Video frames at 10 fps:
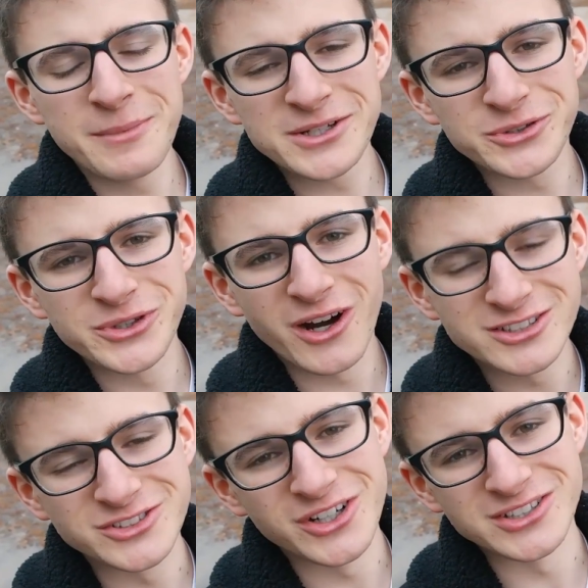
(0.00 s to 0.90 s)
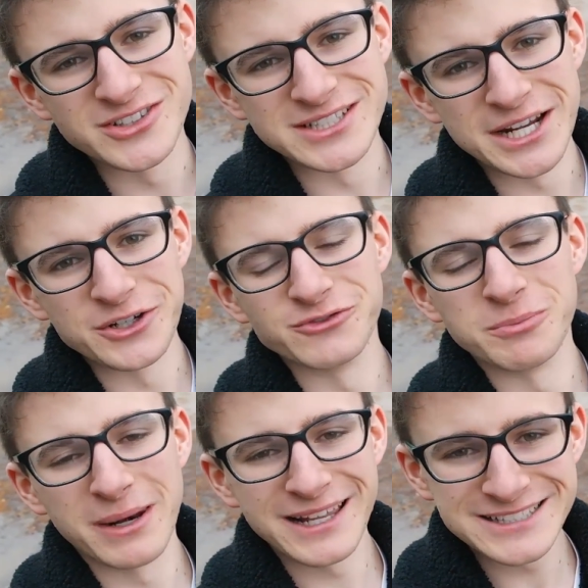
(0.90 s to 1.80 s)
make sure you are subscribed to the channel
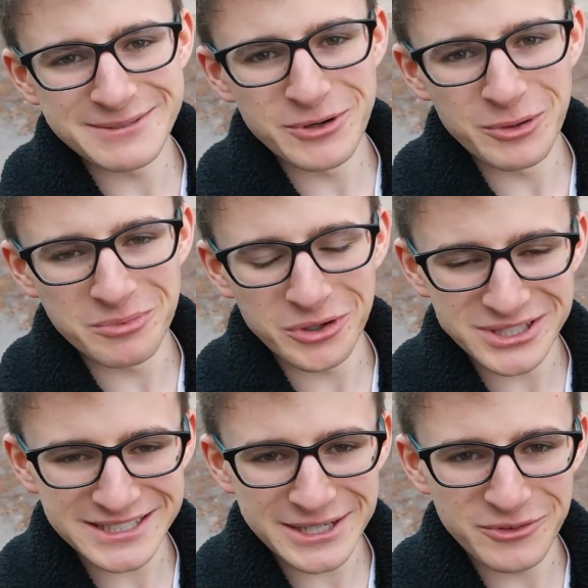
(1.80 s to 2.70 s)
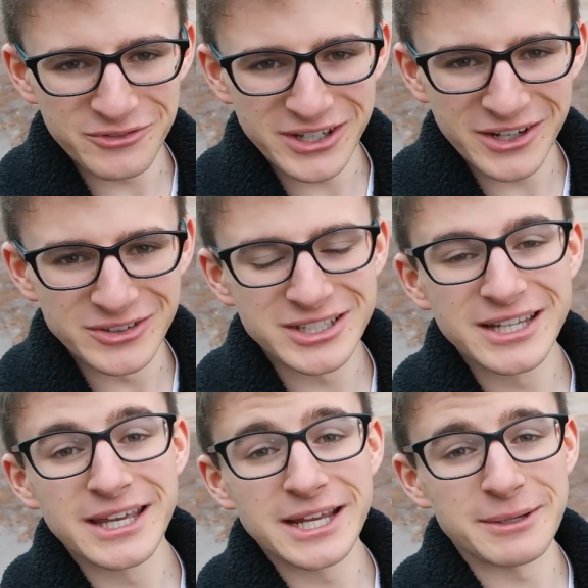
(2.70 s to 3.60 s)
for plenty more Project A1 videos
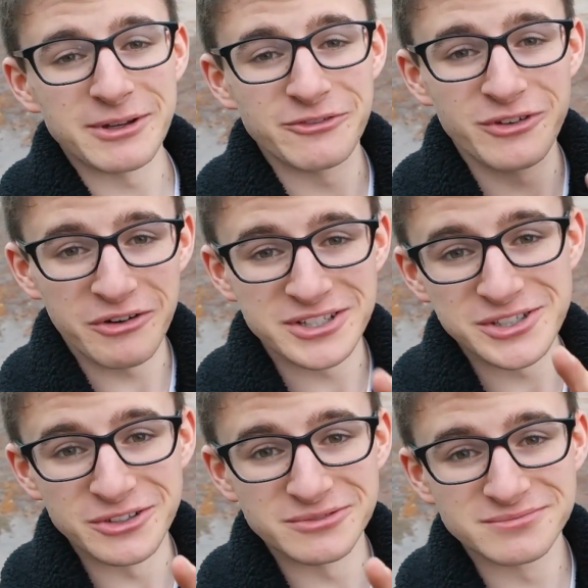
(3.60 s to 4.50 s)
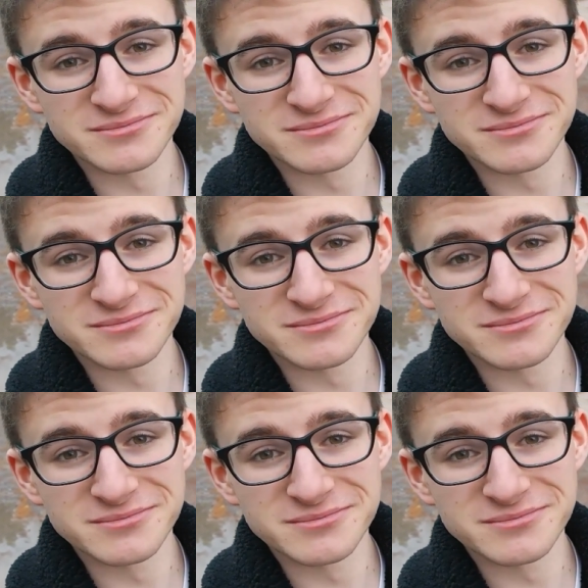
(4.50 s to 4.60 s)
coming very soon.